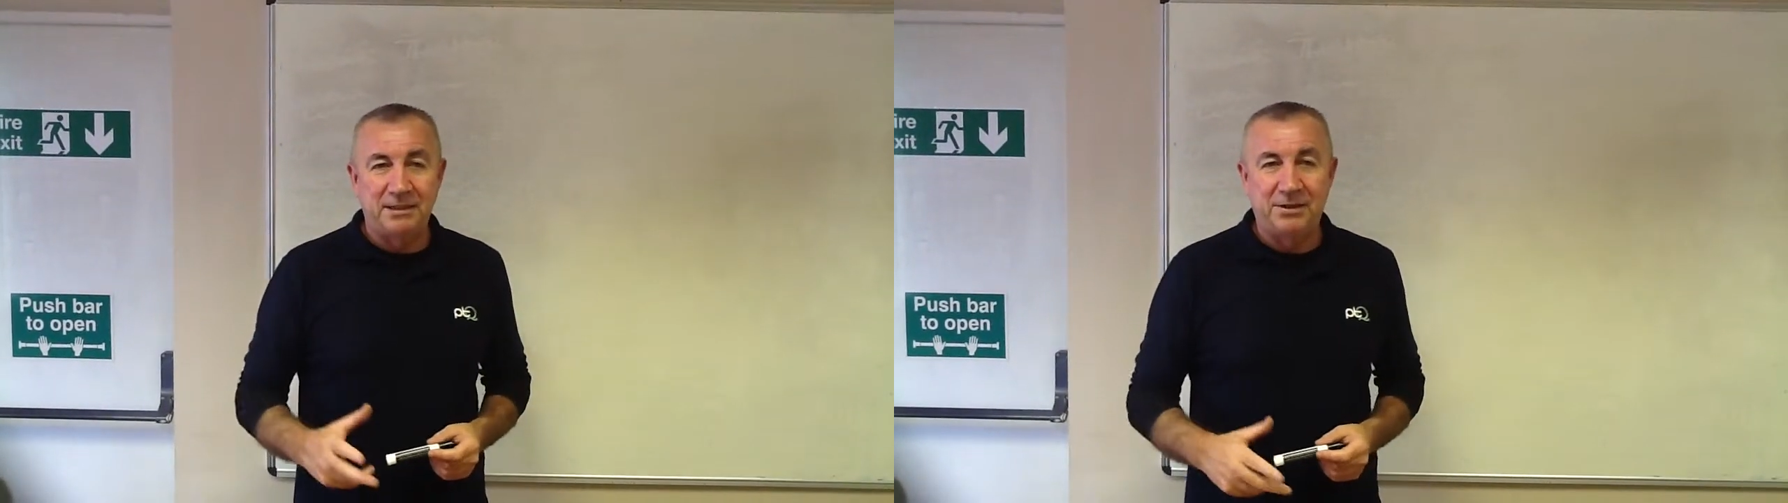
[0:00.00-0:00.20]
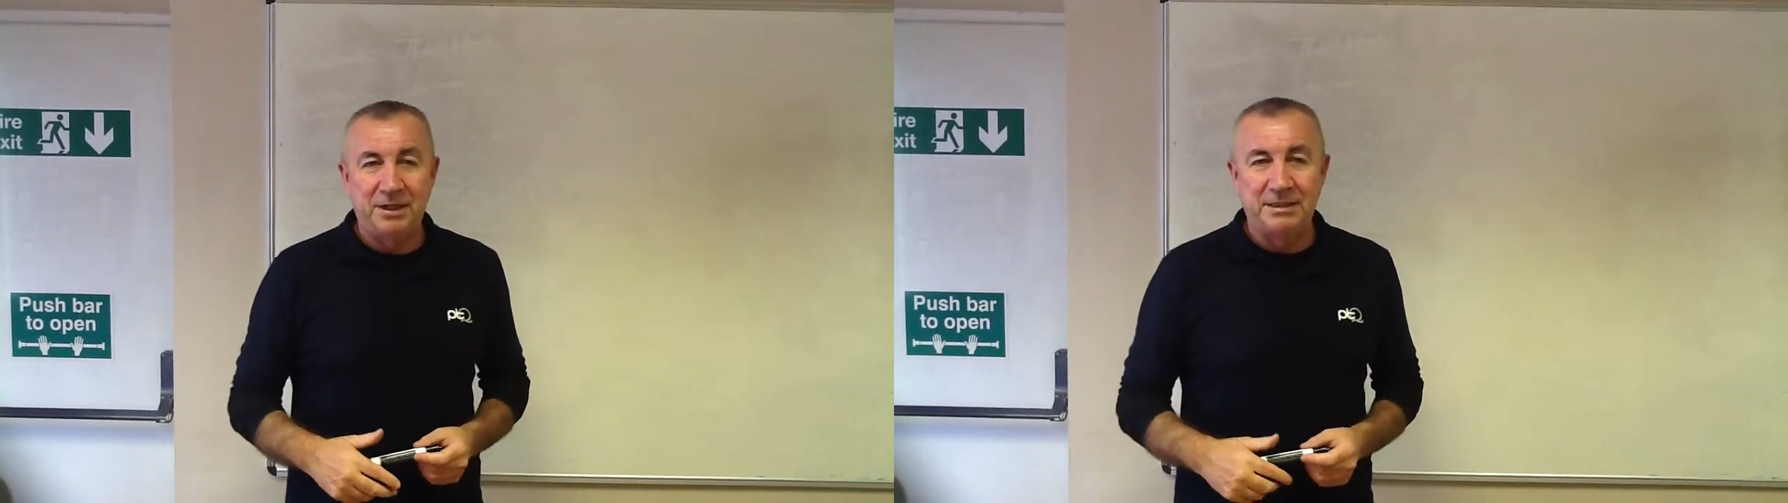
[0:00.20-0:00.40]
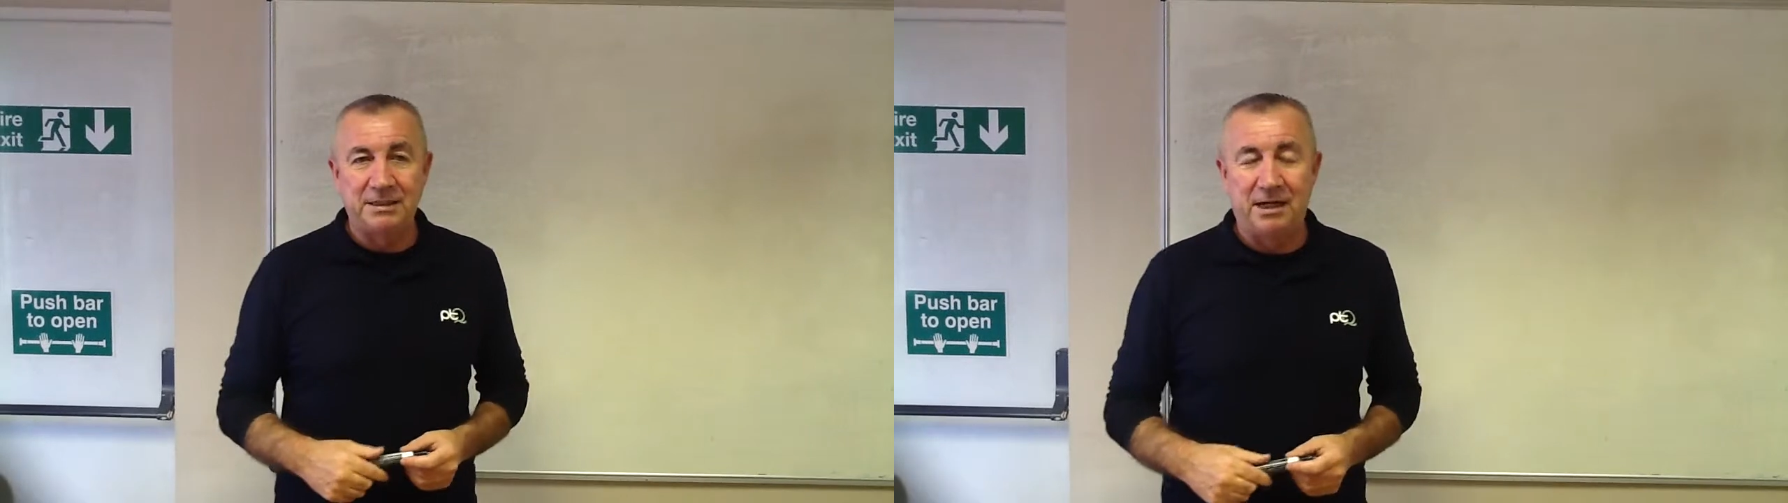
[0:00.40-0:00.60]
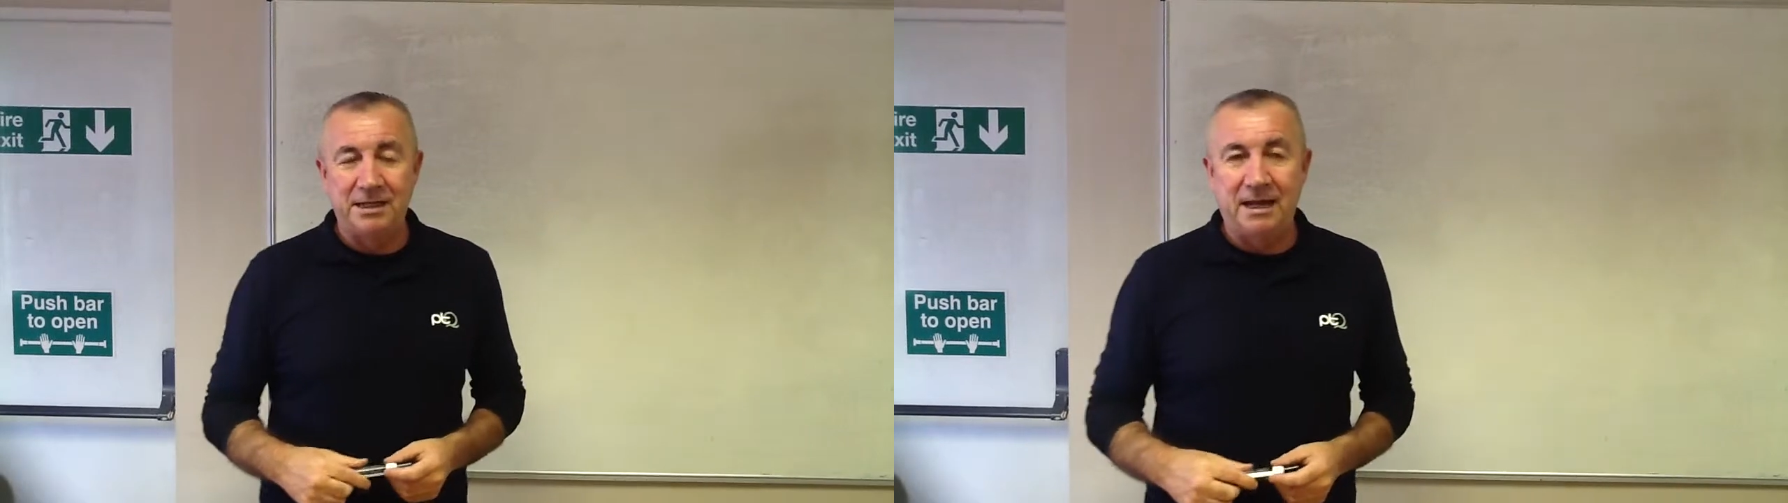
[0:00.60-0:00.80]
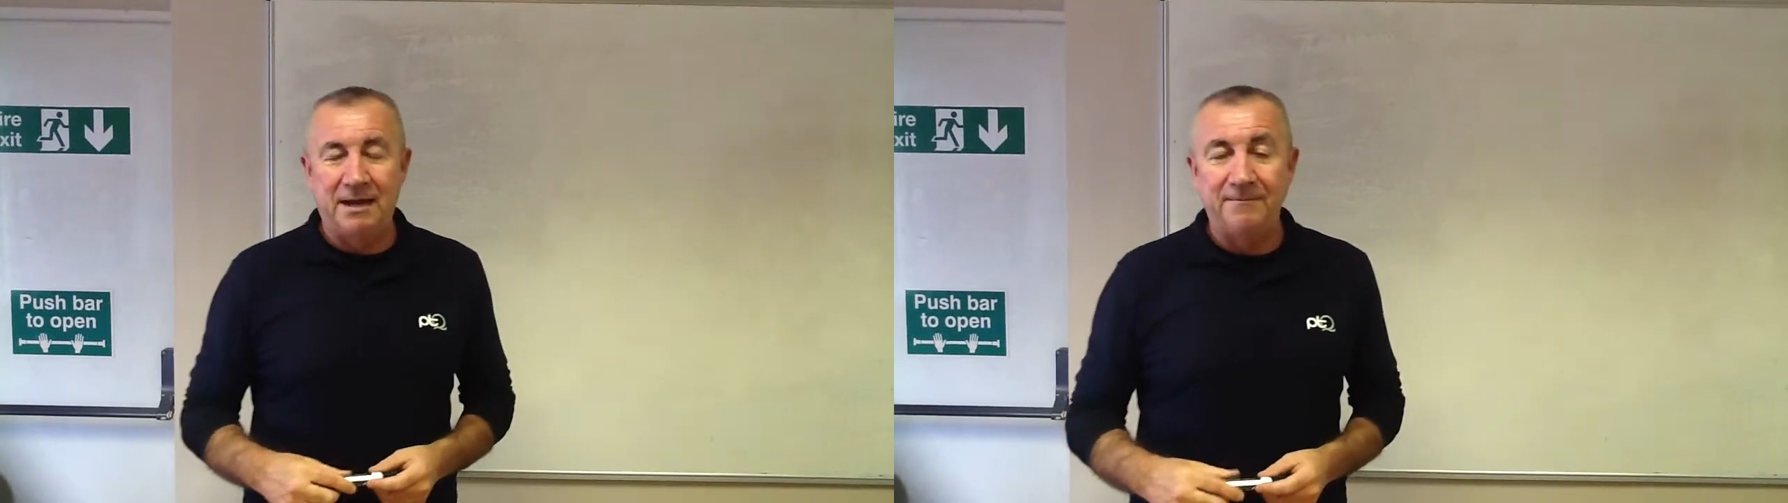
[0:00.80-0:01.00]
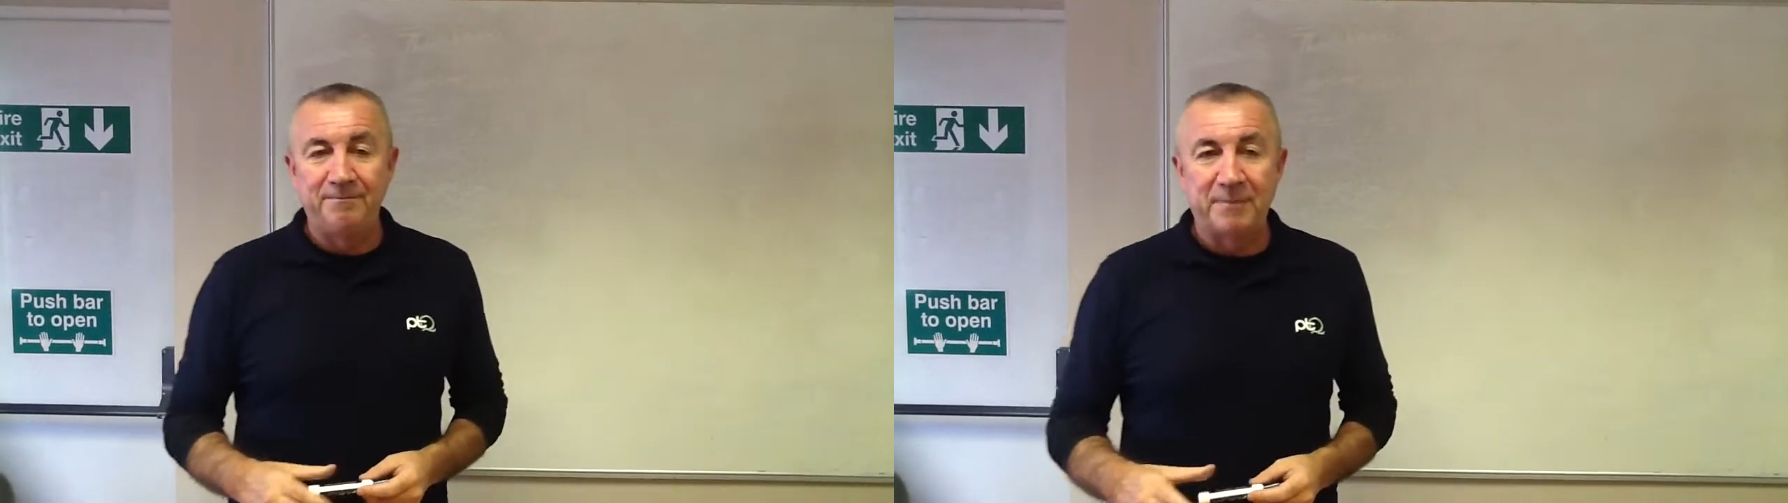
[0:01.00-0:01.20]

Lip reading: and things like that.